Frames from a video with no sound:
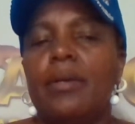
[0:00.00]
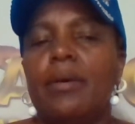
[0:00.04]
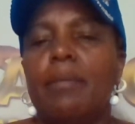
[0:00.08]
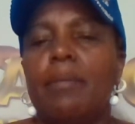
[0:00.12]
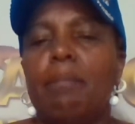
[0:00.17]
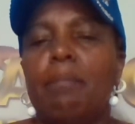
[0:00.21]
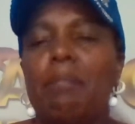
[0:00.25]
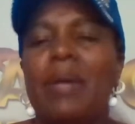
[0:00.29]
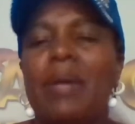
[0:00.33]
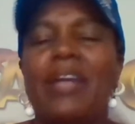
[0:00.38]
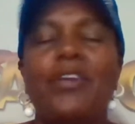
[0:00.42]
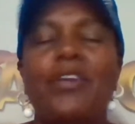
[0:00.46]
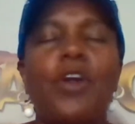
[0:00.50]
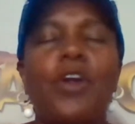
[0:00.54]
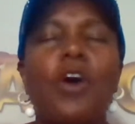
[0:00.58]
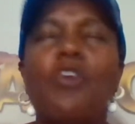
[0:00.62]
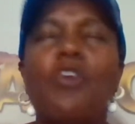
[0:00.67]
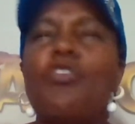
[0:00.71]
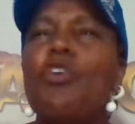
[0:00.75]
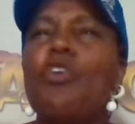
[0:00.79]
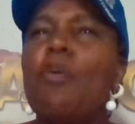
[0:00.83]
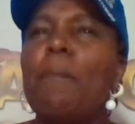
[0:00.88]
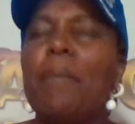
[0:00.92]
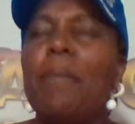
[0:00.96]
But don't
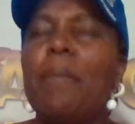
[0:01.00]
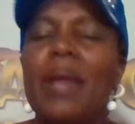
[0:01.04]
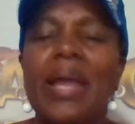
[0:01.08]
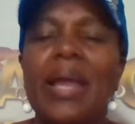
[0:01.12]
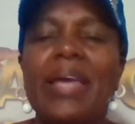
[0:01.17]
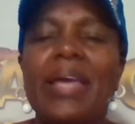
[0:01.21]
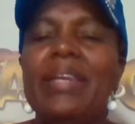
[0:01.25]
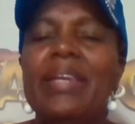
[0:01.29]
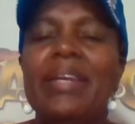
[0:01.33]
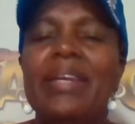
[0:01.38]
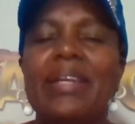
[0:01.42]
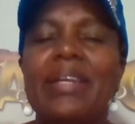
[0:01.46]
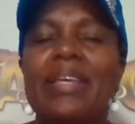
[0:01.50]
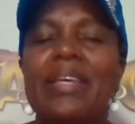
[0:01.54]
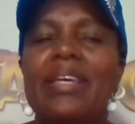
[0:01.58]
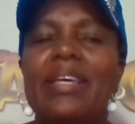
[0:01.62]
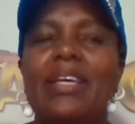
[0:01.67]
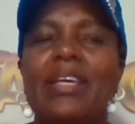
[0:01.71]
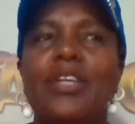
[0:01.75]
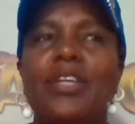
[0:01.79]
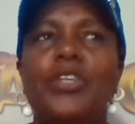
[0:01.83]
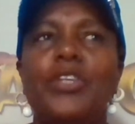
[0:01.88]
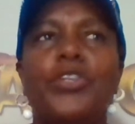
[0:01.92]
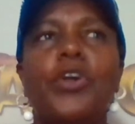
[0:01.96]
go blindly.
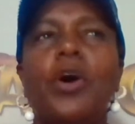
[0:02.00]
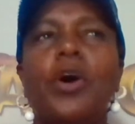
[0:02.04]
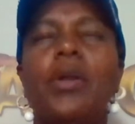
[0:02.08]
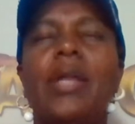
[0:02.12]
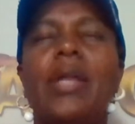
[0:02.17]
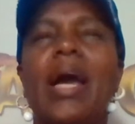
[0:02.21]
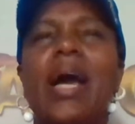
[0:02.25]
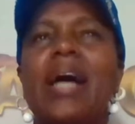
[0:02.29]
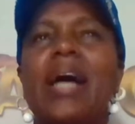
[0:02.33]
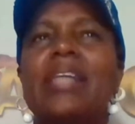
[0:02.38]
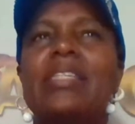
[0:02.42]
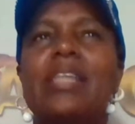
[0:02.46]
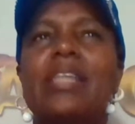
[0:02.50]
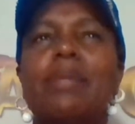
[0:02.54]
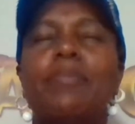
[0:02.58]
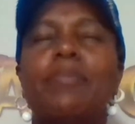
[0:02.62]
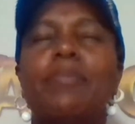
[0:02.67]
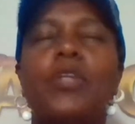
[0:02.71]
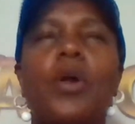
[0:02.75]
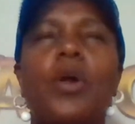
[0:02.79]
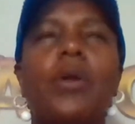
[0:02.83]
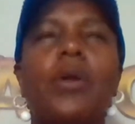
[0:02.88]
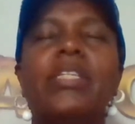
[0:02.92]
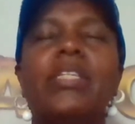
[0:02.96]
Don't
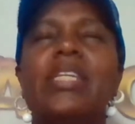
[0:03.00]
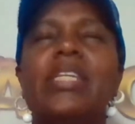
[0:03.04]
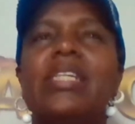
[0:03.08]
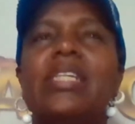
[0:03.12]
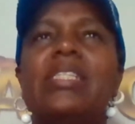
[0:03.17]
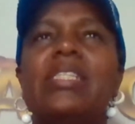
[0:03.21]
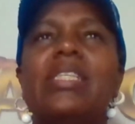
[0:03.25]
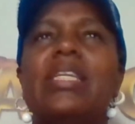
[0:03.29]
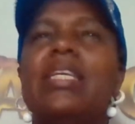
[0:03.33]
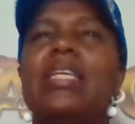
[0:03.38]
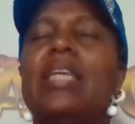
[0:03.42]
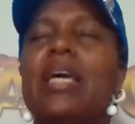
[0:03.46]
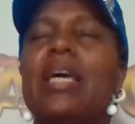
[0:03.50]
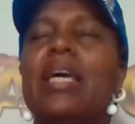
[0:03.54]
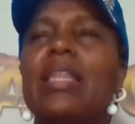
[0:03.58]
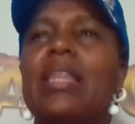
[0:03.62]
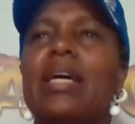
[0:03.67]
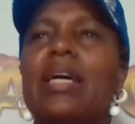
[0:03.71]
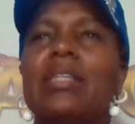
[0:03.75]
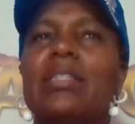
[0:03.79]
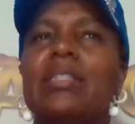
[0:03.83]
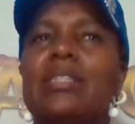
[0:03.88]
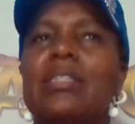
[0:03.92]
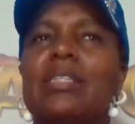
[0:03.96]
just hear
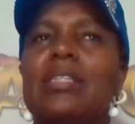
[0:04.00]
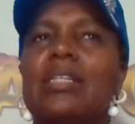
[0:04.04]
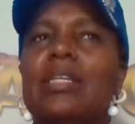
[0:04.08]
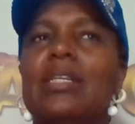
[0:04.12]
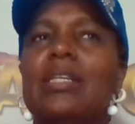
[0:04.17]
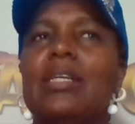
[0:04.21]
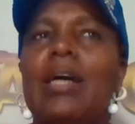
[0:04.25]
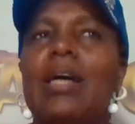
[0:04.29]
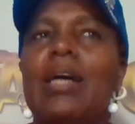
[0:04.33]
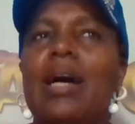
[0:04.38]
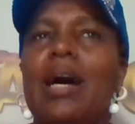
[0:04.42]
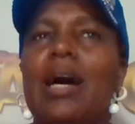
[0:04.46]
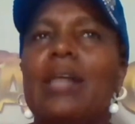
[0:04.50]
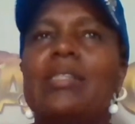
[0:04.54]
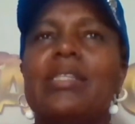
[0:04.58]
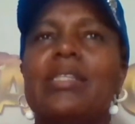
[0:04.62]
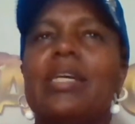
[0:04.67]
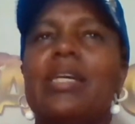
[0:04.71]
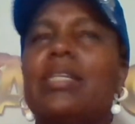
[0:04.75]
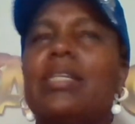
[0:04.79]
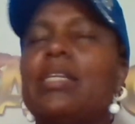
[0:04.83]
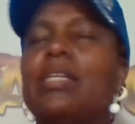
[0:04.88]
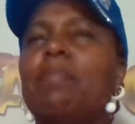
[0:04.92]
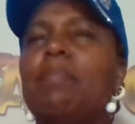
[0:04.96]
that a
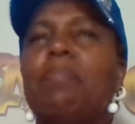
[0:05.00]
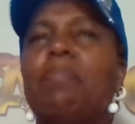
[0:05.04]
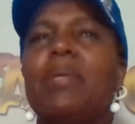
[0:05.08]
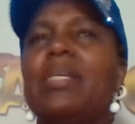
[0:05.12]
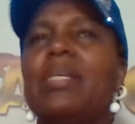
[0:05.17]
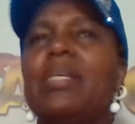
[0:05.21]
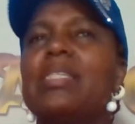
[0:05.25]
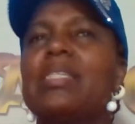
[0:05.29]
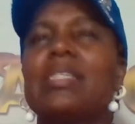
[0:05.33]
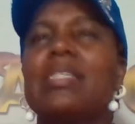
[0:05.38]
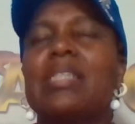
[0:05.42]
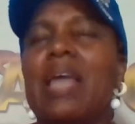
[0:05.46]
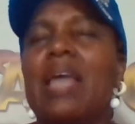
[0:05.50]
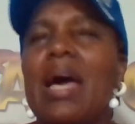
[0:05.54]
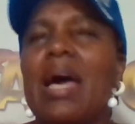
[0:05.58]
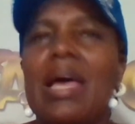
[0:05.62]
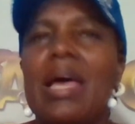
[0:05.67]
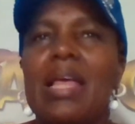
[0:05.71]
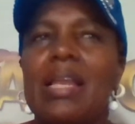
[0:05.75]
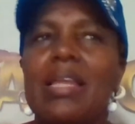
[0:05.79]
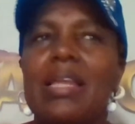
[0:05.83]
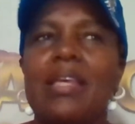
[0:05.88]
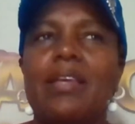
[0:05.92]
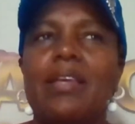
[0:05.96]
certain place is
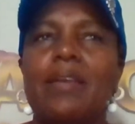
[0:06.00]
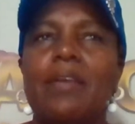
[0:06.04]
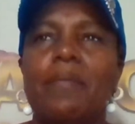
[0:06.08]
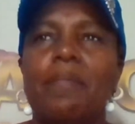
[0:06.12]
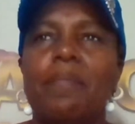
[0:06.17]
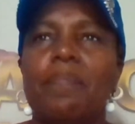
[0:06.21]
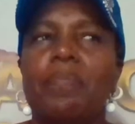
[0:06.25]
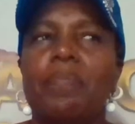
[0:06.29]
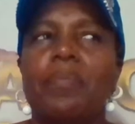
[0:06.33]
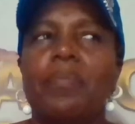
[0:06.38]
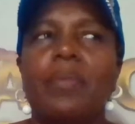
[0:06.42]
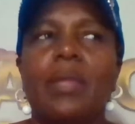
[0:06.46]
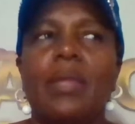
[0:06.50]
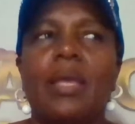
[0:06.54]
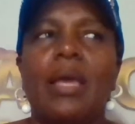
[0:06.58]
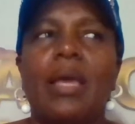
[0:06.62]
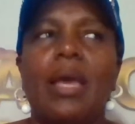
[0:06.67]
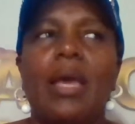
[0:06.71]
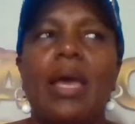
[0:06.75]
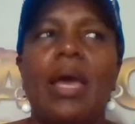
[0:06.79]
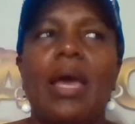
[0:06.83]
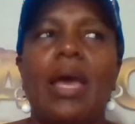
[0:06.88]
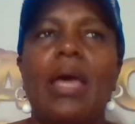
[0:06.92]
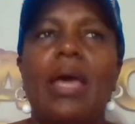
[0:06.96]
hiring
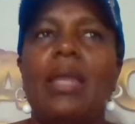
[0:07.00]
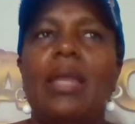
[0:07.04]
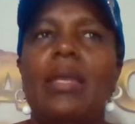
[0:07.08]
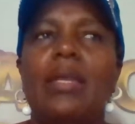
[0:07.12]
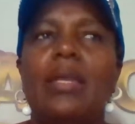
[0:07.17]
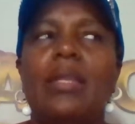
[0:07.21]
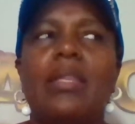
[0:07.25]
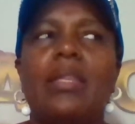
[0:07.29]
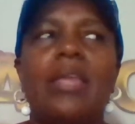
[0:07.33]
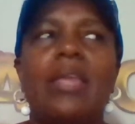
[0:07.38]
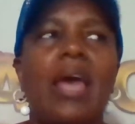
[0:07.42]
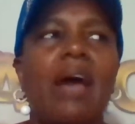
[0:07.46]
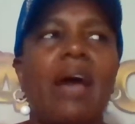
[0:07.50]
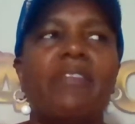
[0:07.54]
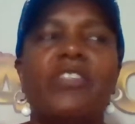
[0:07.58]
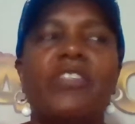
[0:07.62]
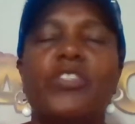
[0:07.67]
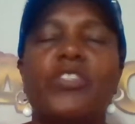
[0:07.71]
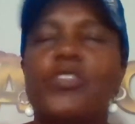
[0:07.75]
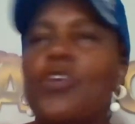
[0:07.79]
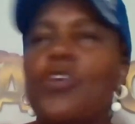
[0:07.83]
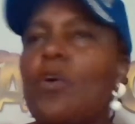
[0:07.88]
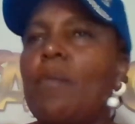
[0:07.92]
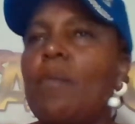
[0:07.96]
and they have
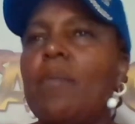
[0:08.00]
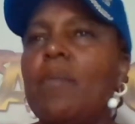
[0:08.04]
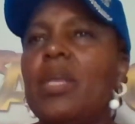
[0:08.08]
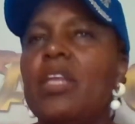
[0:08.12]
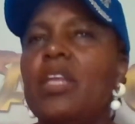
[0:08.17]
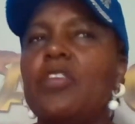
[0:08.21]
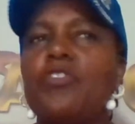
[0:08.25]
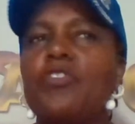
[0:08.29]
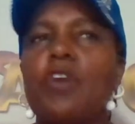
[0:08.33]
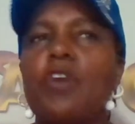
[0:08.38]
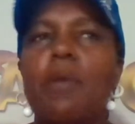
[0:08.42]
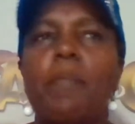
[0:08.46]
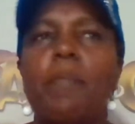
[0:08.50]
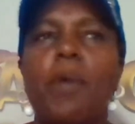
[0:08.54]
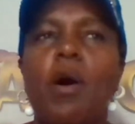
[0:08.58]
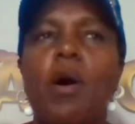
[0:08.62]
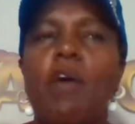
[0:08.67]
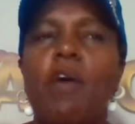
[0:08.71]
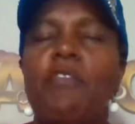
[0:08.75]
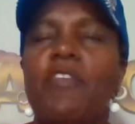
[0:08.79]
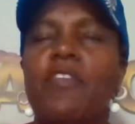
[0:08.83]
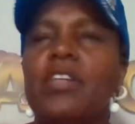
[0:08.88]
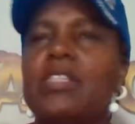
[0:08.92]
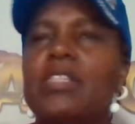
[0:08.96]
so many job
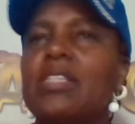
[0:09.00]
offers.